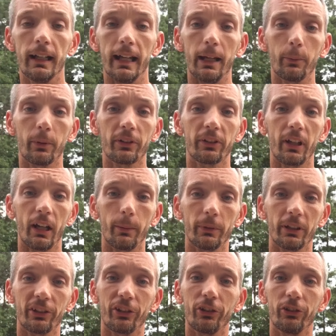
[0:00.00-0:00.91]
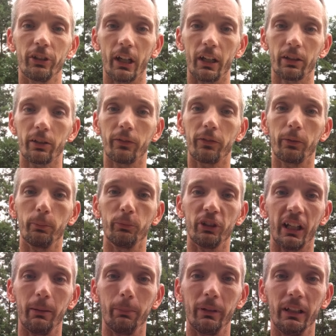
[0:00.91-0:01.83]
Hey, what's up? This is Jason from
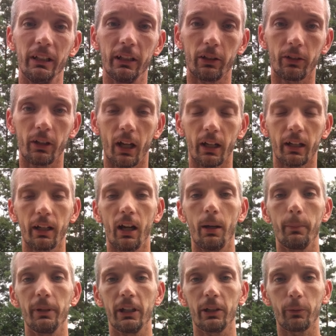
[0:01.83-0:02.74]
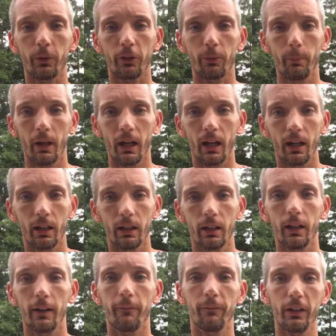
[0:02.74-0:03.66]
jbneal.com here with my
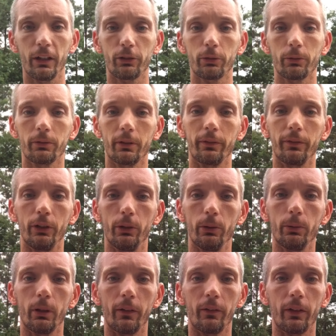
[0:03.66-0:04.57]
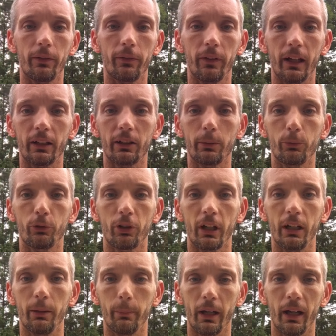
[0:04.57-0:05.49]
official review of the Phantom
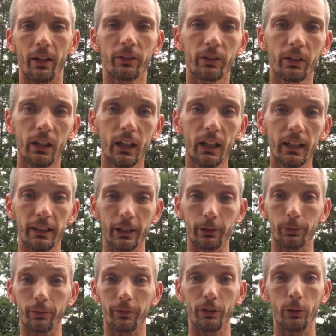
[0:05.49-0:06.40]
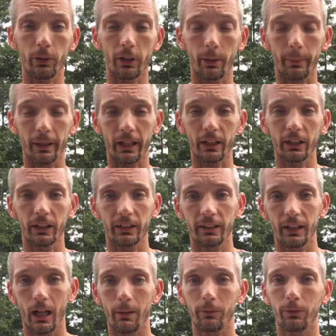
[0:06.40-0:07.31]
training mask. This review come at a good
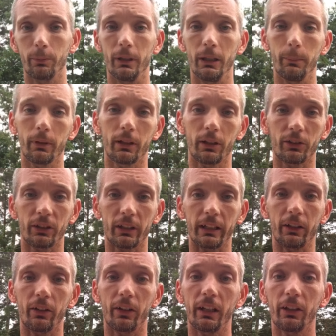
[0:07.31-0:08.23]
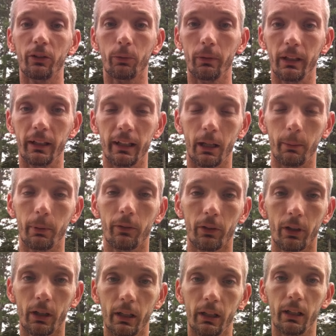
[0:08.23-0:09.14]
time for me because later this week I'll be
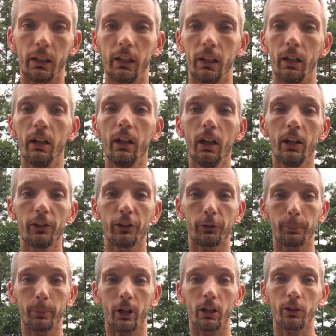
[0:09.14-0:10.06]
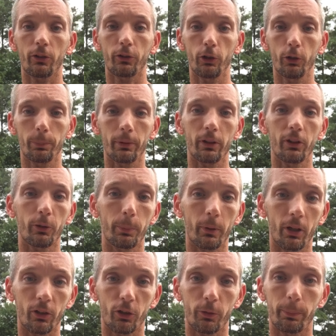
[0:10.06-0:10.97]
running in the Spartan Super and the
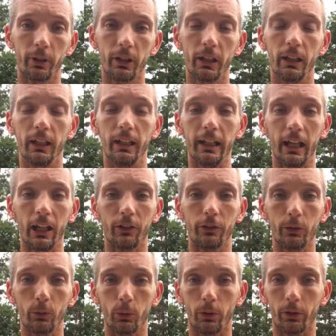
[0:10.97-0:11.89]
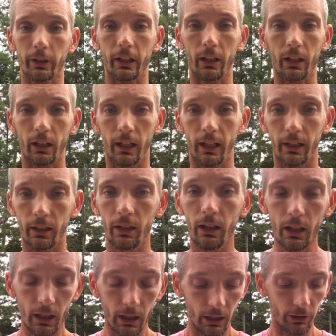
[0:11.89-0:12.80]
Spartan Sprint in Asheville, North Carolina.
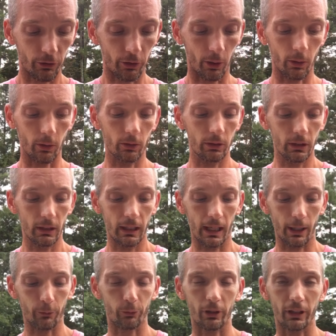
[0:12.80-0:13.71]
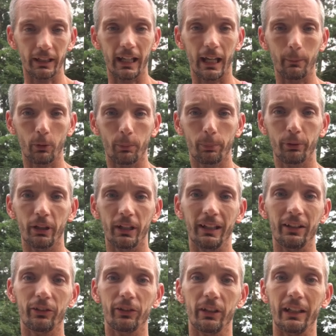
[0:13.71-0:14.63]
So I was really able to put
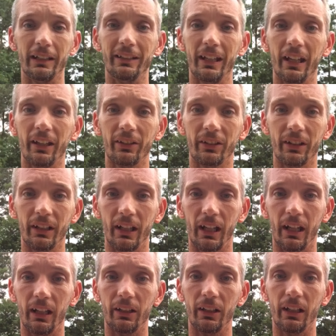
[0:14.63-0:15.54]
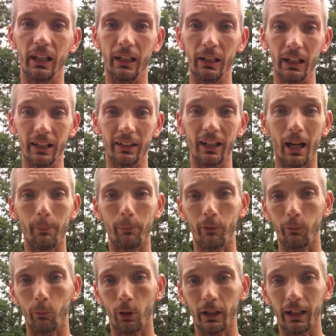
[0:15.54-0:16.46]
this to the test today in the type
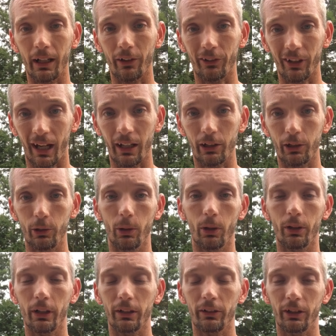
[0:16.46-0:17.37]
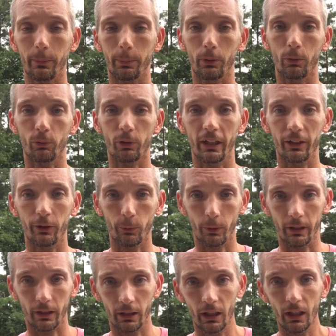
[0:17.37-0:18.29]
of workouts I do on a typical race
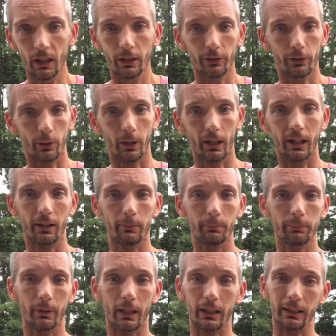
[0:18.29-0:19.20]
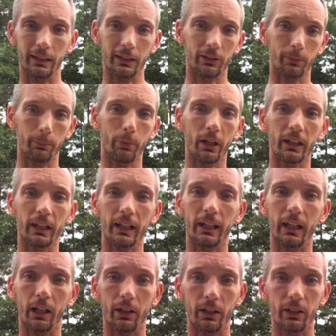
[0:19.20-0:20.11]
week. So I did some bucket
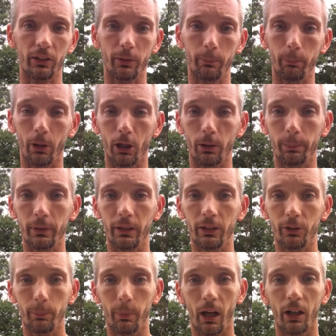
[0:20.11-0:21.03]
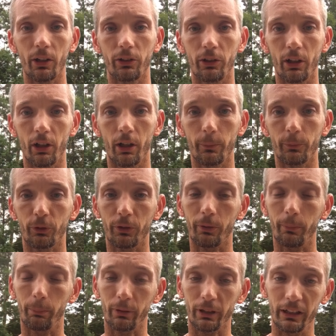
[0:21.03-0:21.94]
carries, some burpees, box jumps,
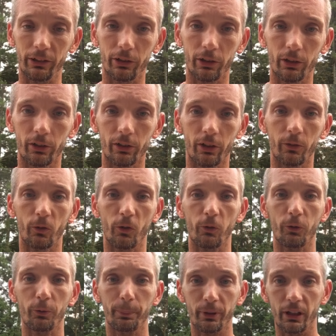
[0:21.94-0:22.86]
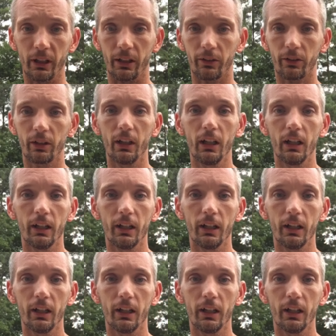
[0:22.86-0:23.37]
some bleachers, and some sprints.